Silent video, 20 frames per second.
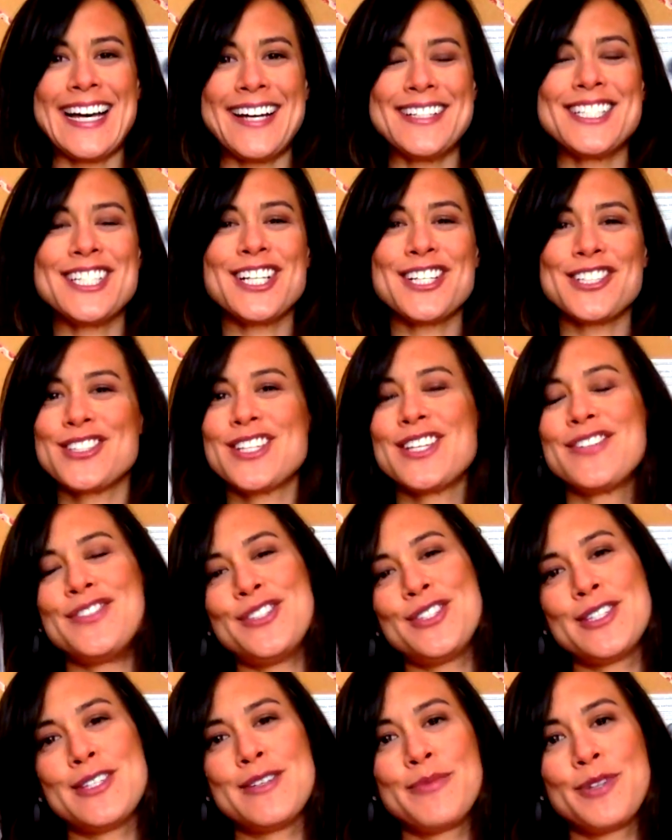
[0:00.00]
She also gives you
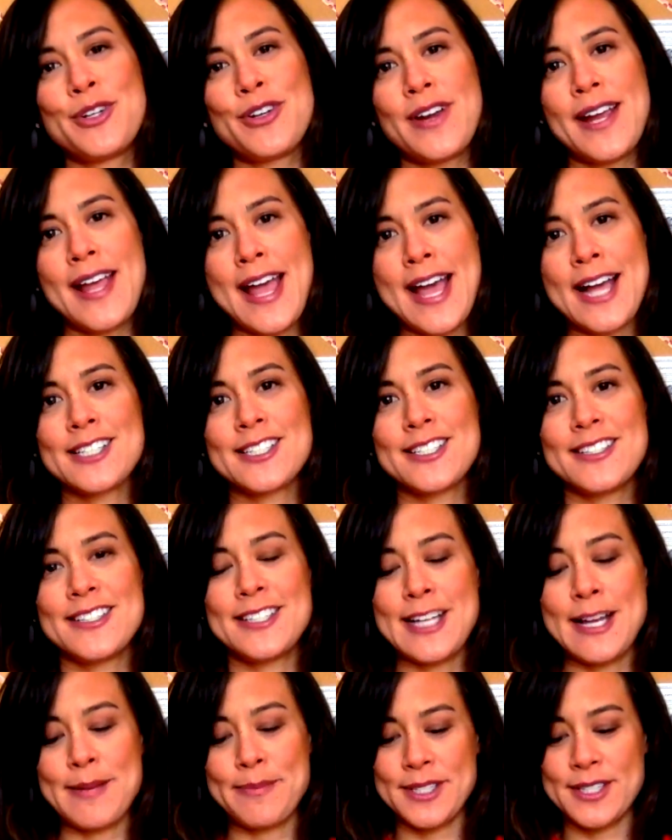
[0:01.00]
some great action
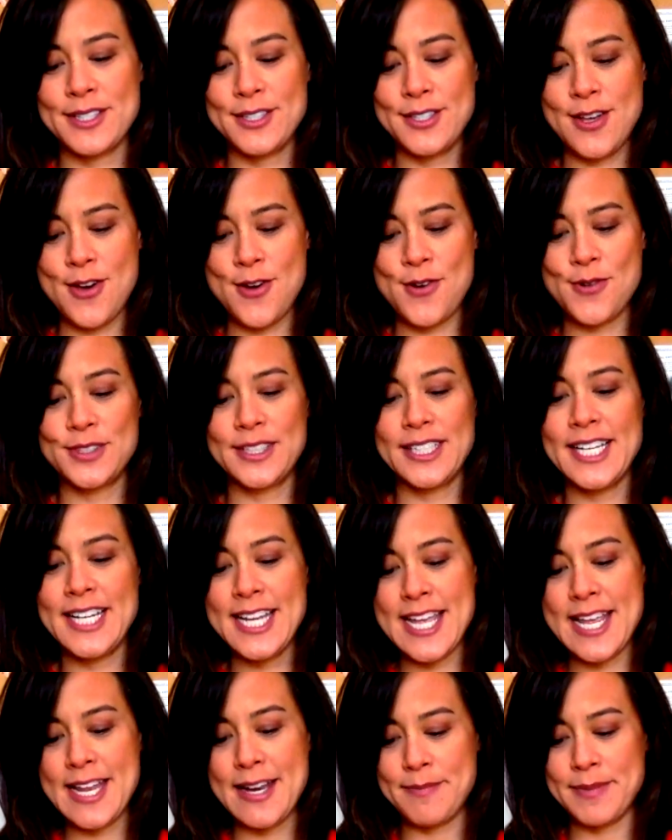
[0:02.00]
steps. So, Lean
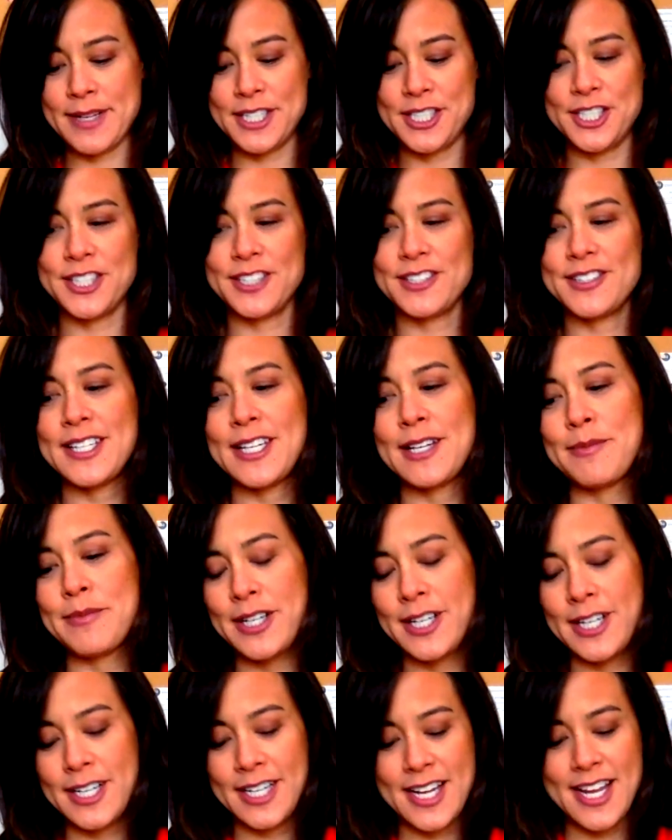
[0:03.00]
In by Sheryl
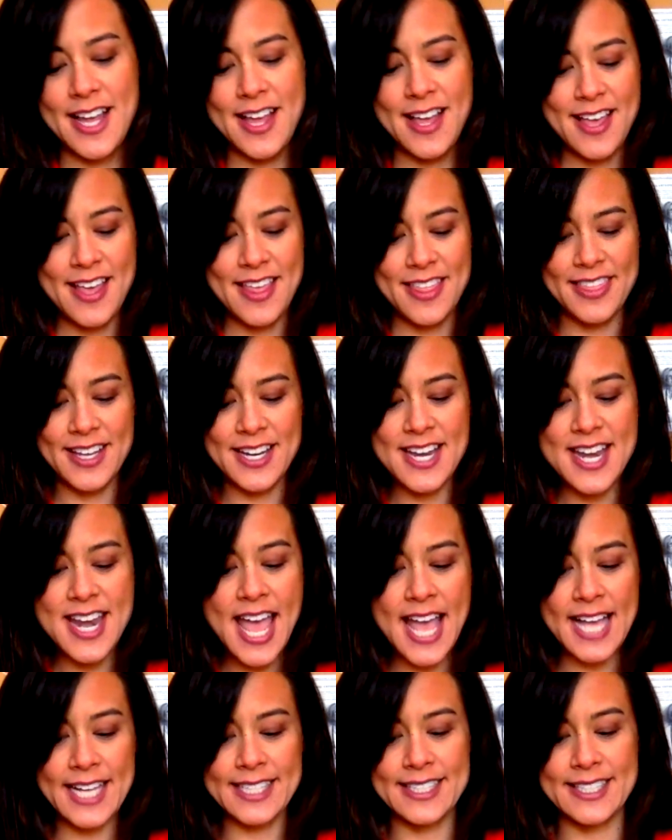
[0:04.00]
Sandberg. The
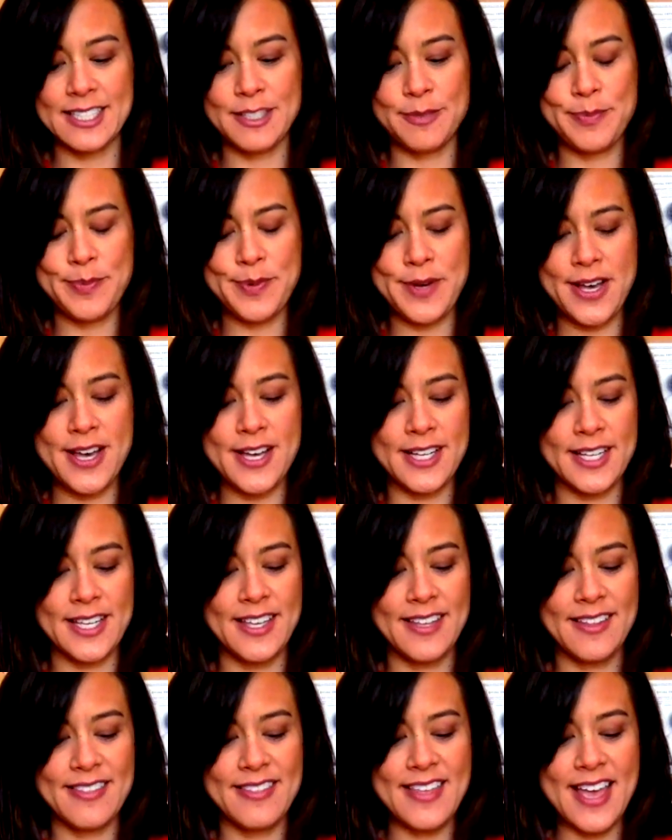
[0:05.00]
next book
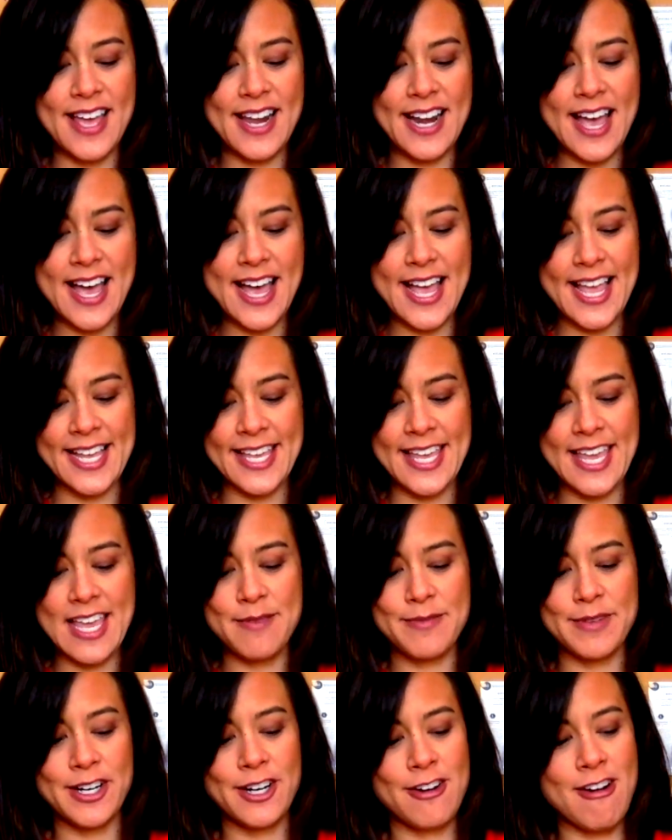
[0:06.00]
that I
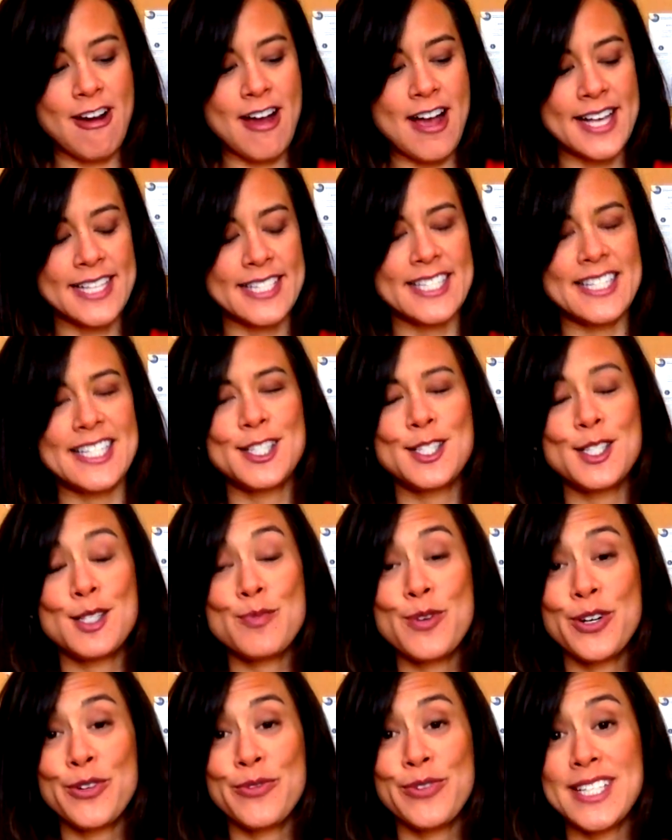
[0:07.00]
came across, and this is
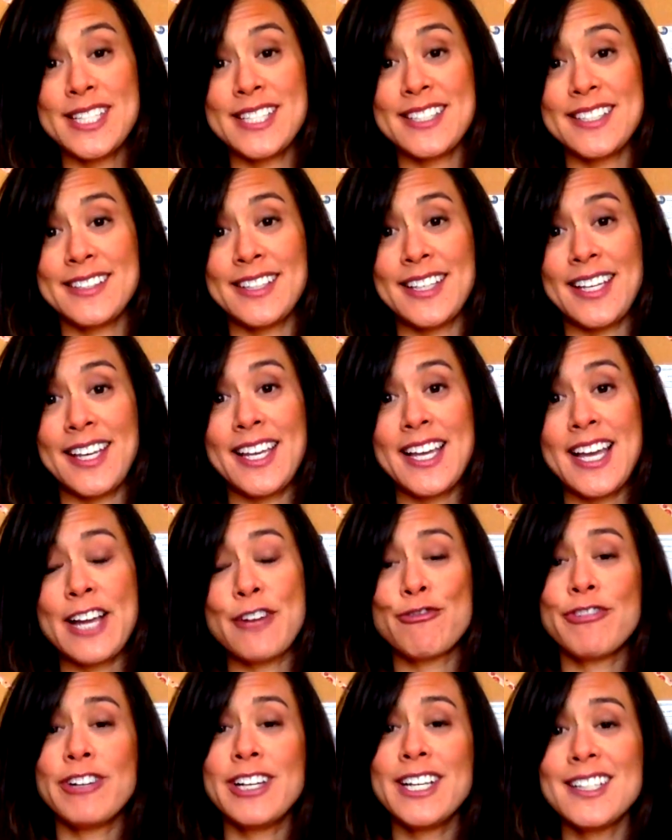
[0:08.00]
more recently, I
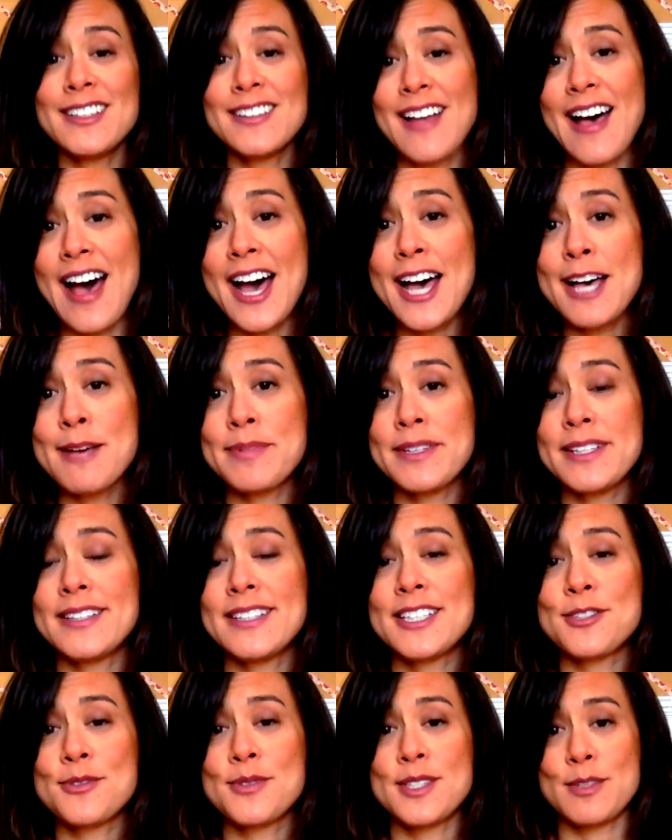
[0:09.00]
read a lot, but
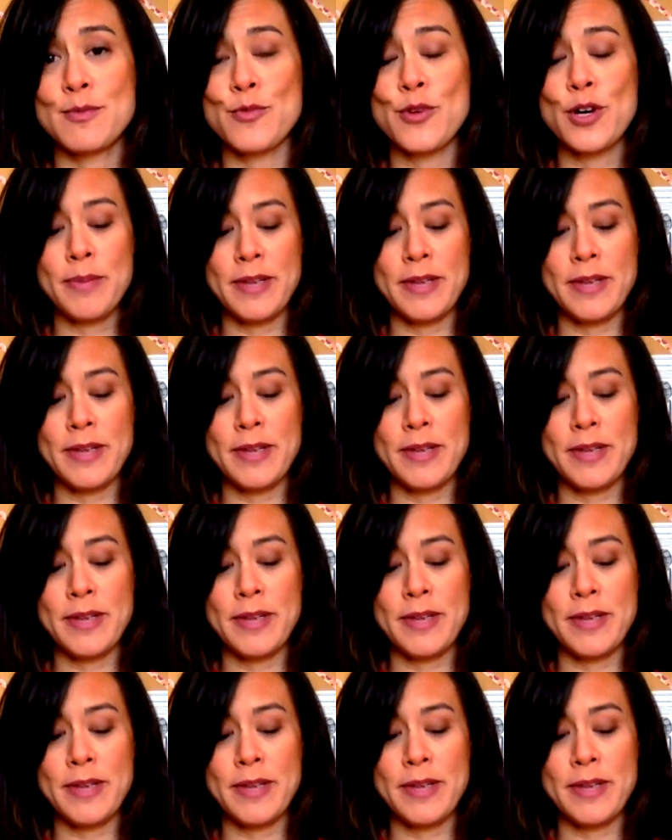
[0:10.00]
this was more